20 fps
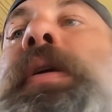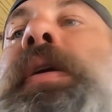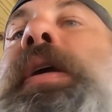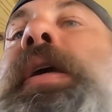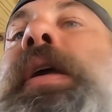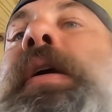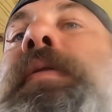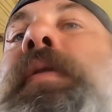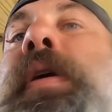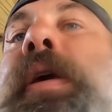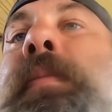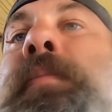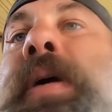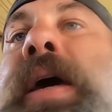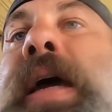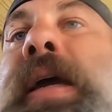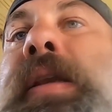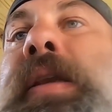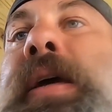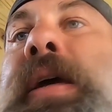get everything
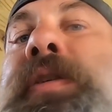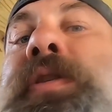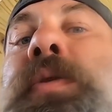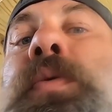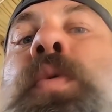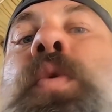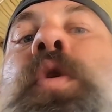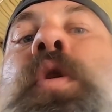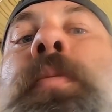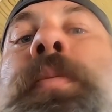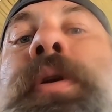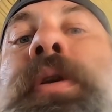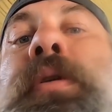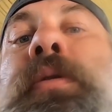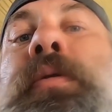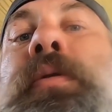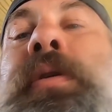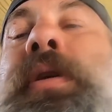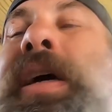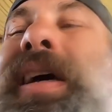back nice and warm,
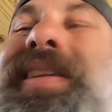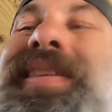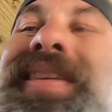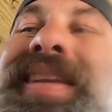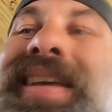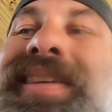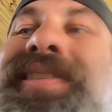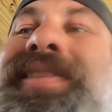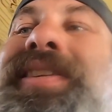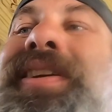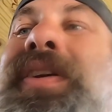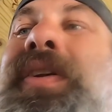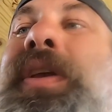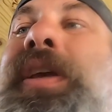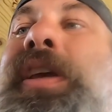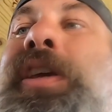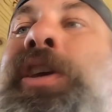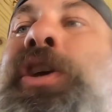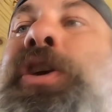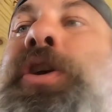and not
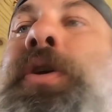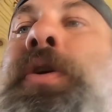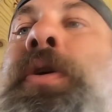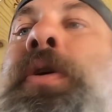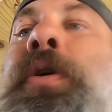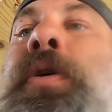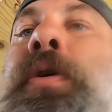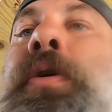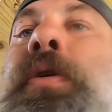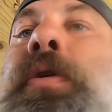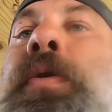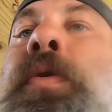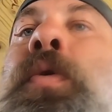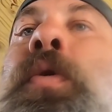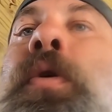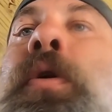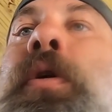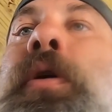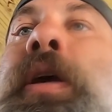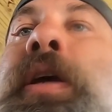necessarily cure
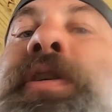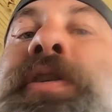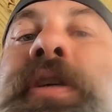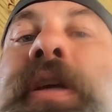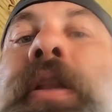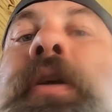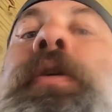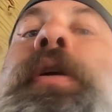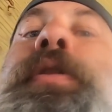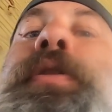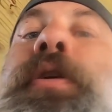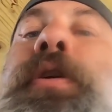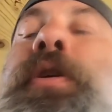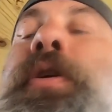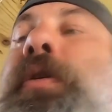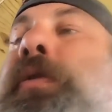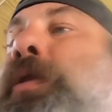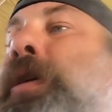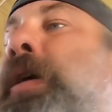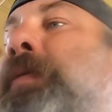or accelerate the
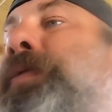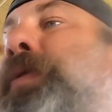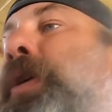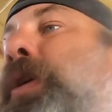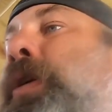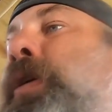cure time for the